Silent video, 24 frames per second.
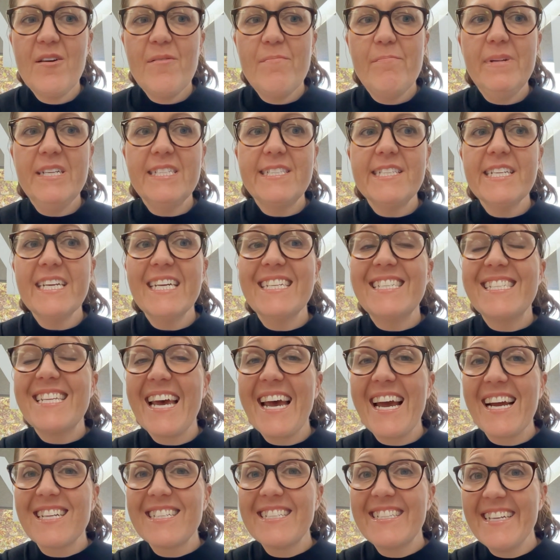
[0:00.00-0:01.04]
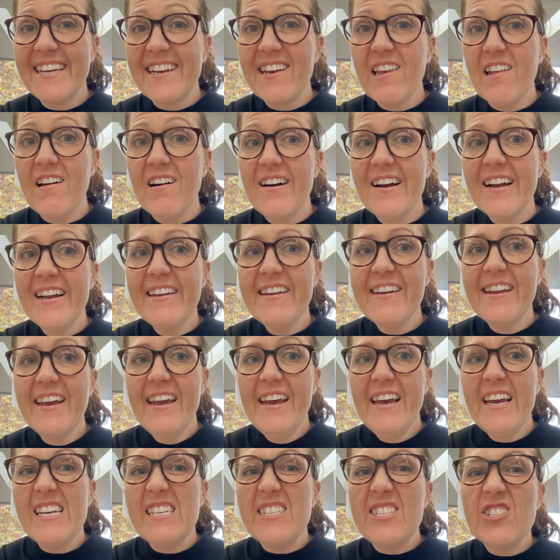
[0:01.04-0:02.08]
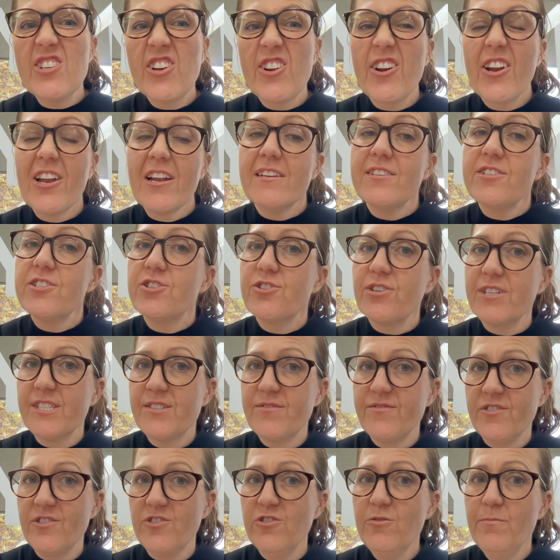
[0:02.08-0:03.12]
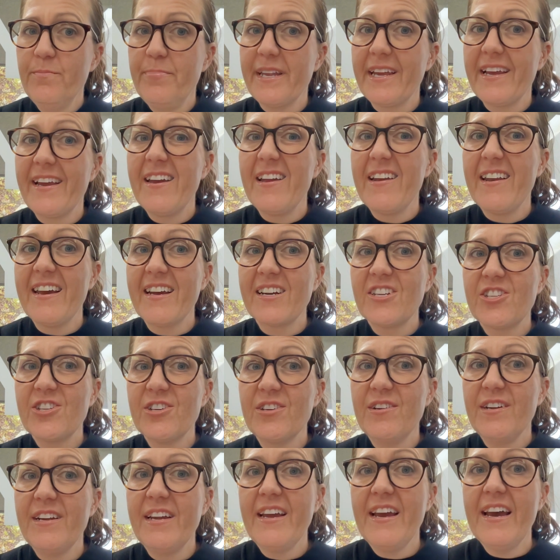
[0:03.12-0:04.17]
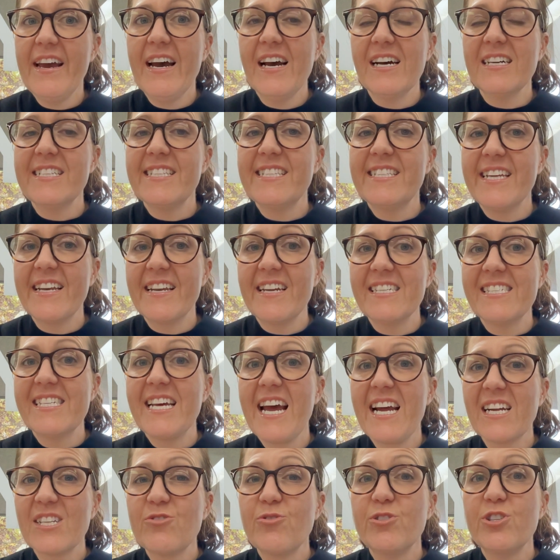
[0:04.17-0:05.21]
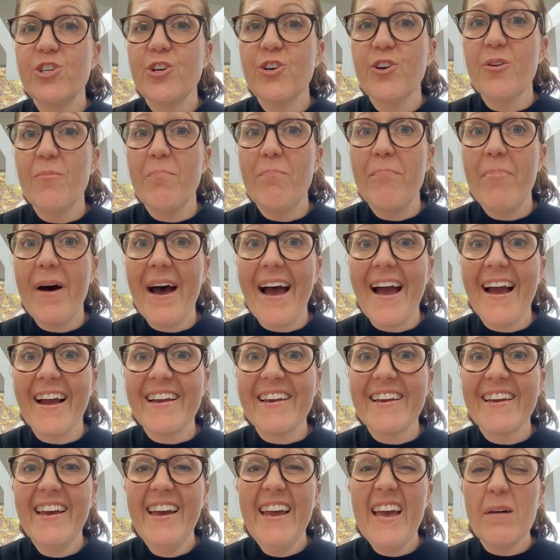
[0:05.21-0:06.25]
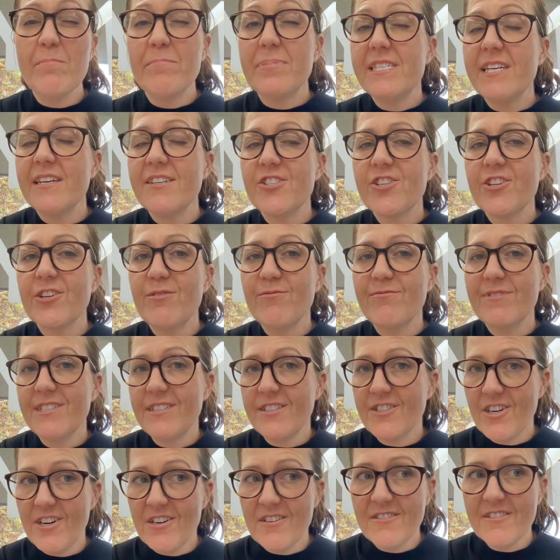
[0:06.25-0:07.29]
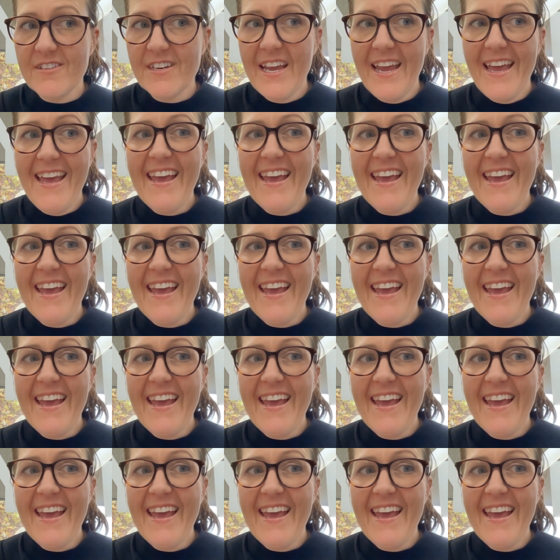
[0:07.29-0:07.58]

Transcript: Missing a tax deadline is not only stressful, but it can actually set a tax return back and potentially result